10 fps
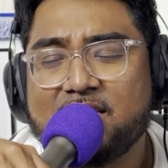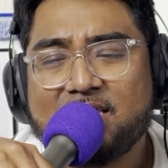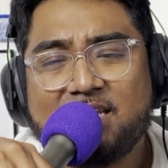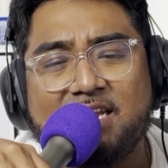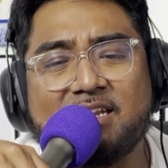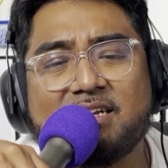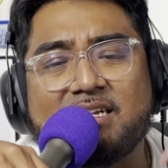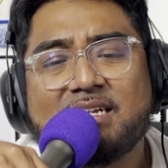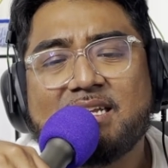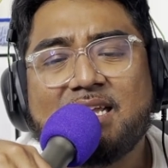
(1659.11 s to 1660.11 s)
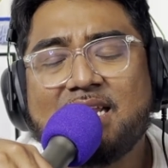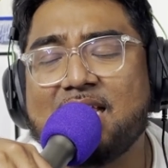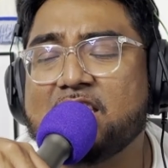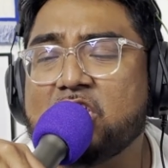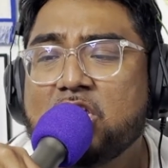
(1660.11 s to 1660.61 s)
They need to
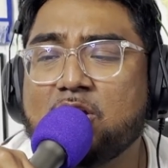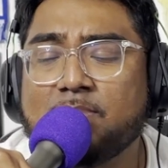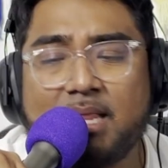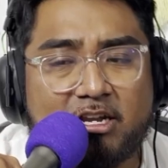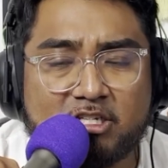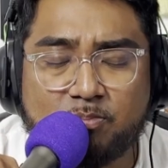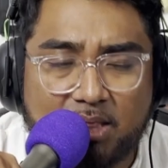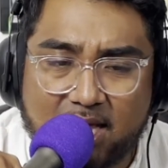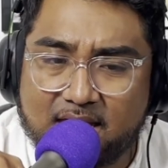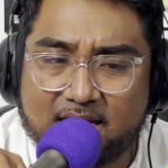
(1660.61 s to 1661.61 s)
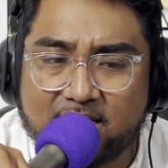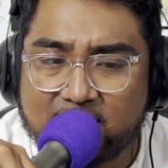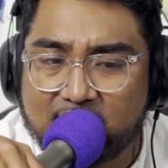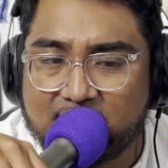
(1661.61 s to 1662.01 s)
let the young players play.